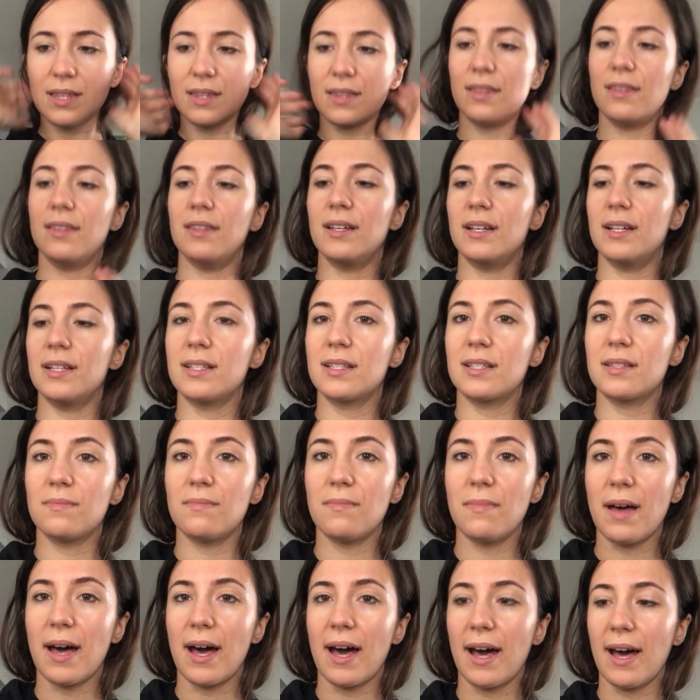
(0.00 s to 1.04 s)
this
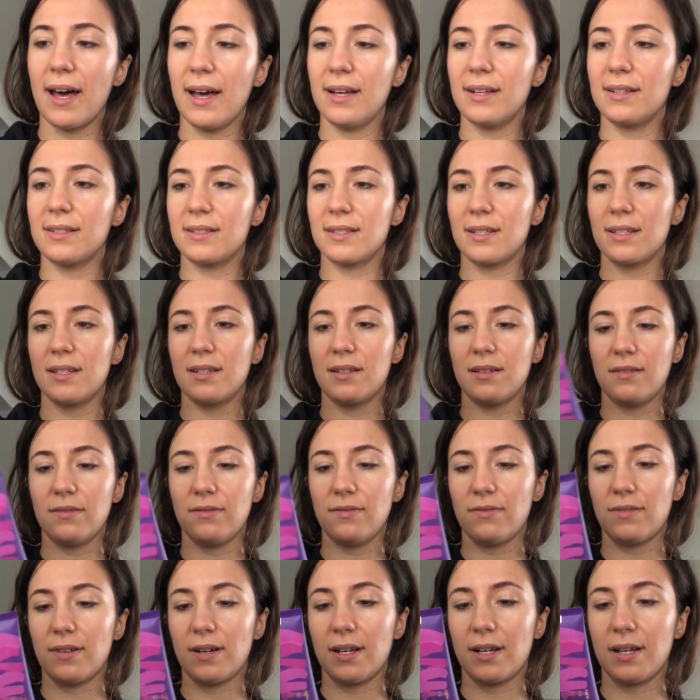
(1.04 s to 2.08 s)

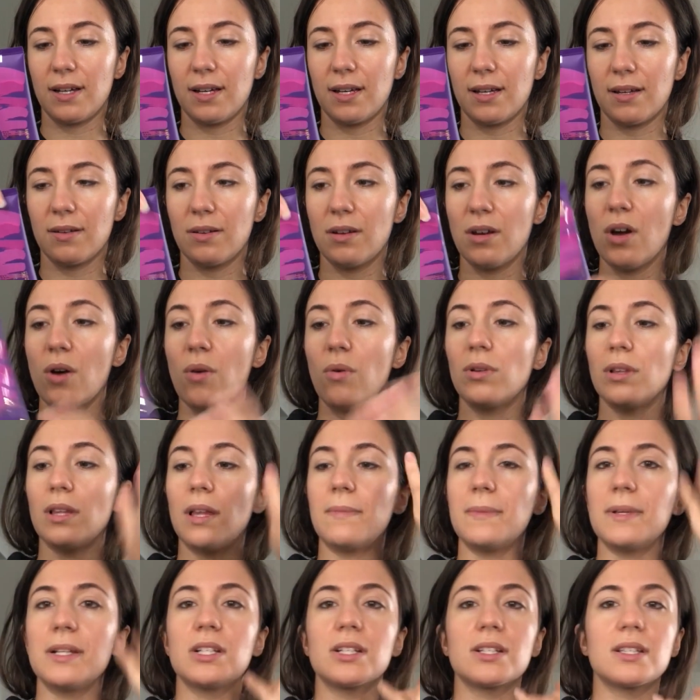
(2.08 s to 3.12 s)
mattifying. Well, let
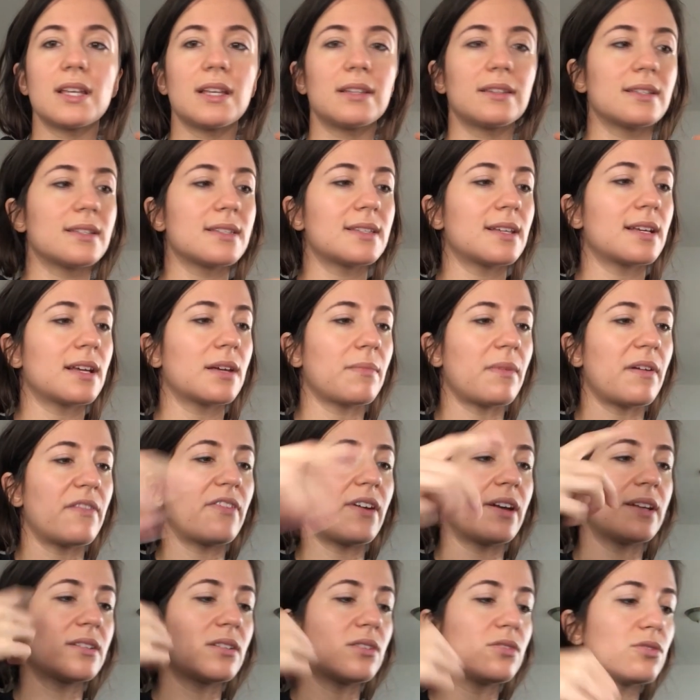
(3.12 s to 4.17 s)
me just let this sink in my
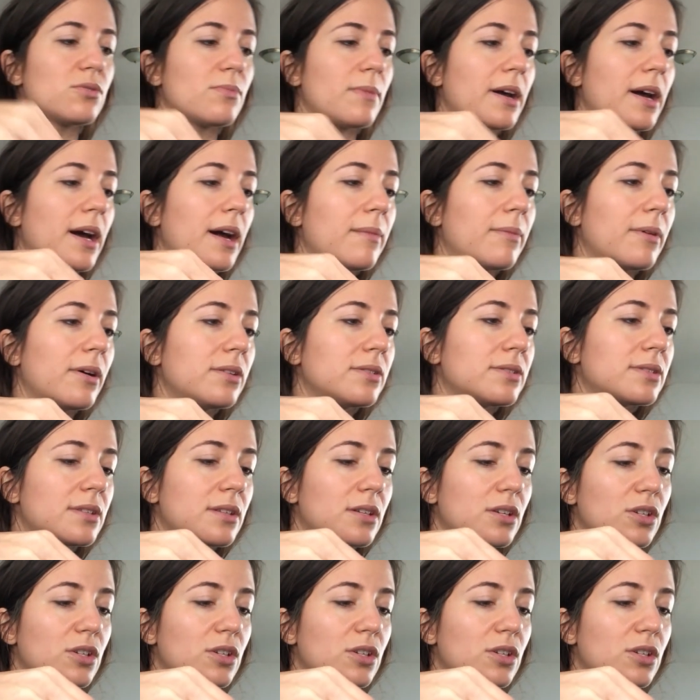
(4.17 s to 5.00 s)
face. I'll do my eyebrows.